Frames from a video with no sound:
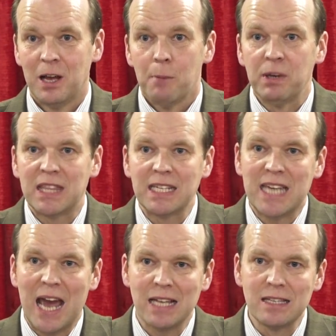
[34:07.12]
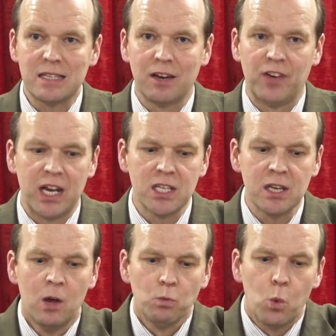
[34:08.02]
But the tense of it is
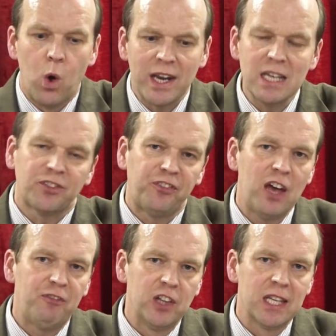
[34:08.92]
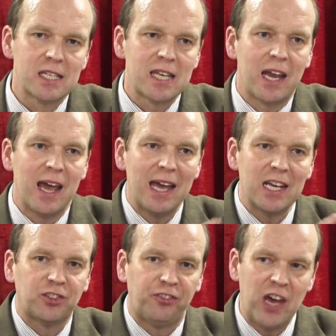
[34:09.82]
what is faithfulness then? It
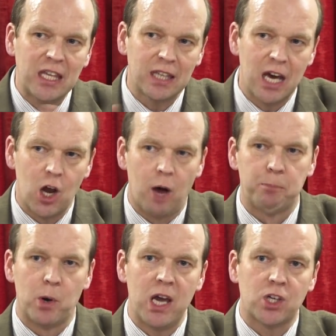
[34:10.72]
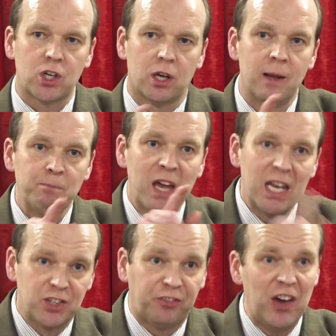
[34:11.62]
is faith in operation, it
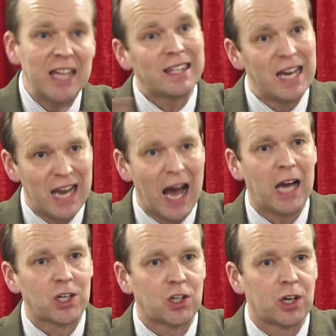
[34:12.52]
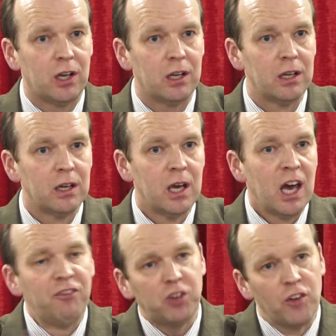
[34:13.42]
is faith in action.
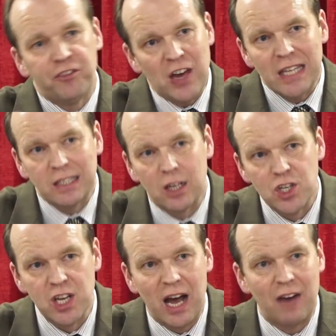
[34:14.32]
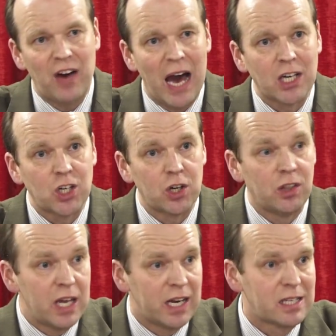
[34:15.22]
If your faith doesn't have
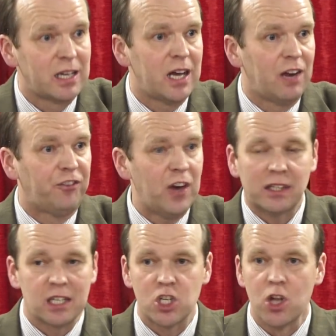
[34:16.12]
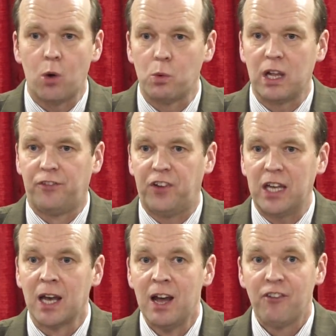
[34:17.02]
action, then it's a dead faith. It's not real
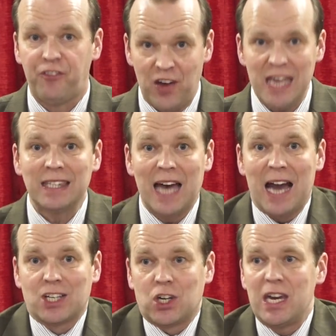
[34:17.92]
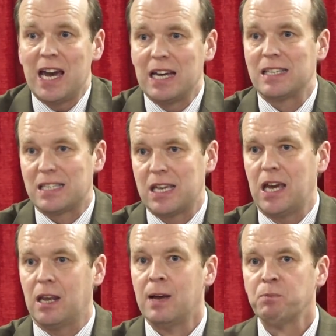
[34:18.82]
faith. Faith actually is
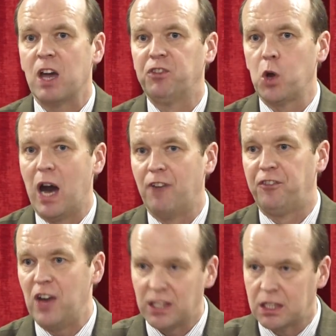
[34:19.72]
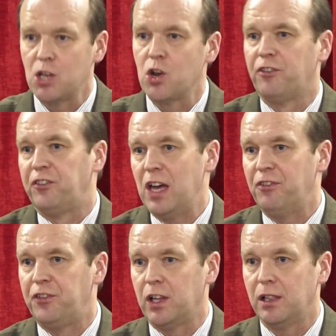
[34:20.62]
seen. If you have faith, then you're
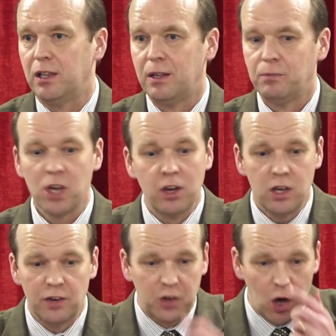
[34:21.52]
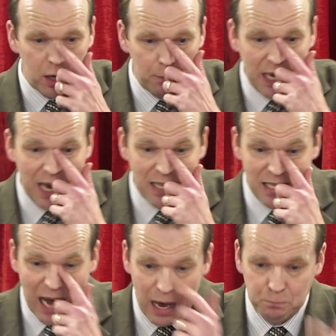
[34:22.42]
faithful. You, you've got to be.
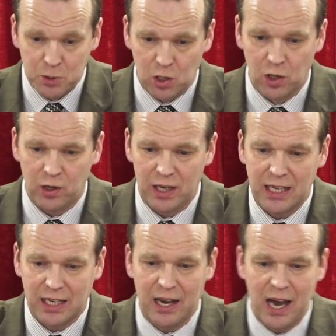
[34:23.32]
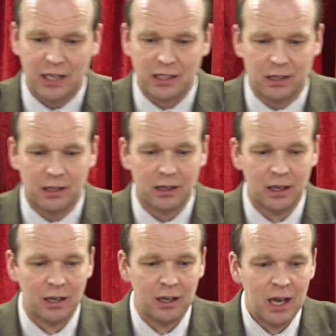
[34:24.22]
It's absolutely connected.
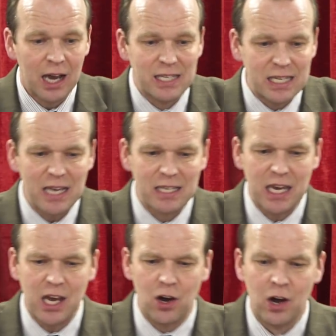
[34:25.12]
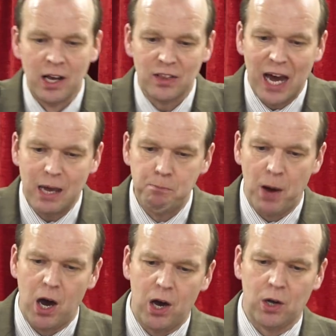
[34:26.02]
It says here, thy
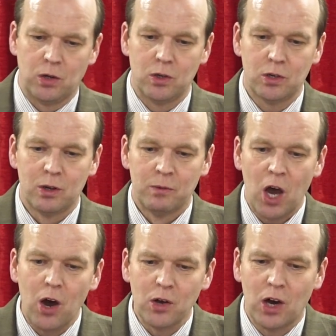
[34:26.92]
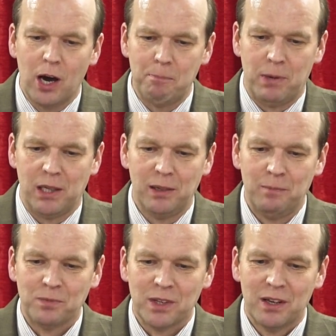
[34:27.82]
pound. How humble.
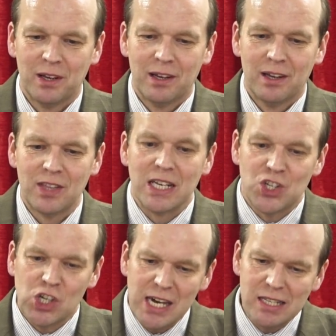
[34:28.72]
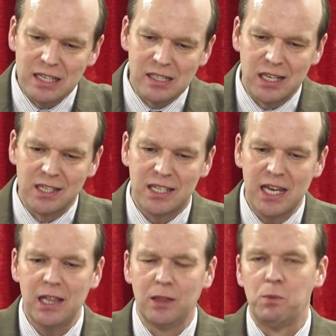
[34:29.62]
That Jesus is
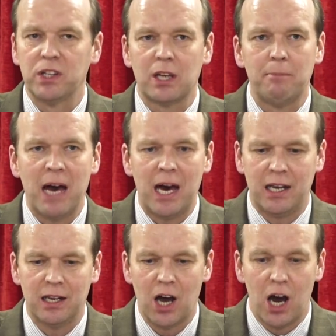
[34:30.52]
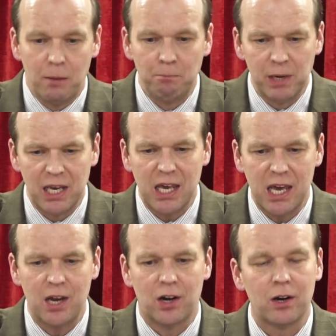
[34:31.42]
dealing with a man humbly
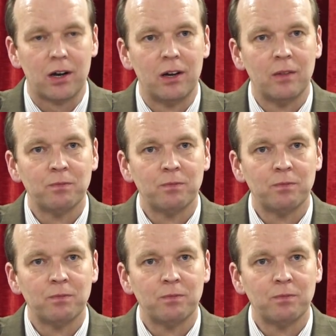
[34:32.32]
here.